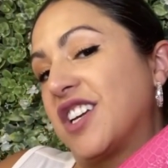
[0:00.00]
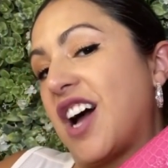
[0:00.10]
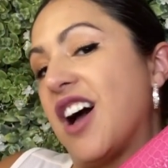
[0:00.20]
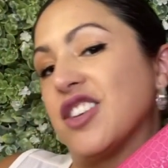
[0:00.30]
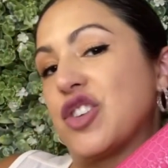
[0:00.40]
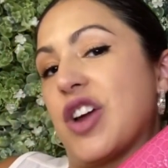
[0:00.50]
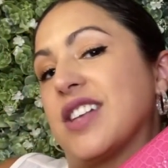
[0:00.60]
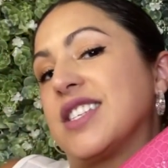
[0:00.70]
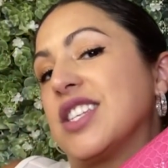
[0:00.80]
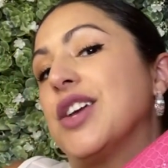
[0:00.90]

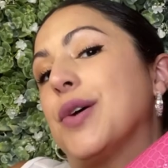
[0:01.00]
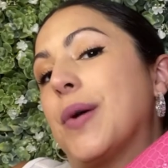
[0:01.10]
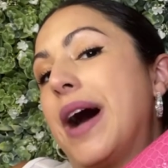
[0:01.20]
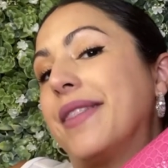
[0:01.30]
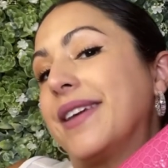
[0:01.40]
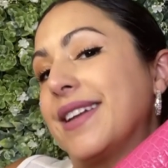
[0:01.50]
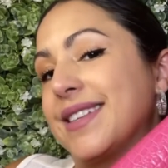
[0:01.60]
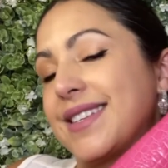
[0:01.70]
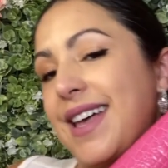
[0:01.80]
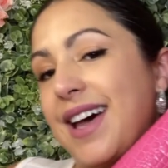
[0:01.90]
contrast too on the
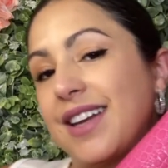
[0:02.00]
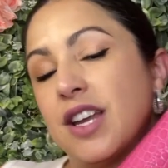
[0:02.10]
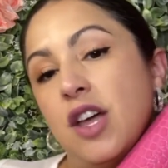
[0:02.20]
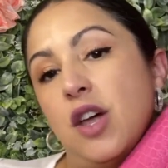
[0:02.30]
inside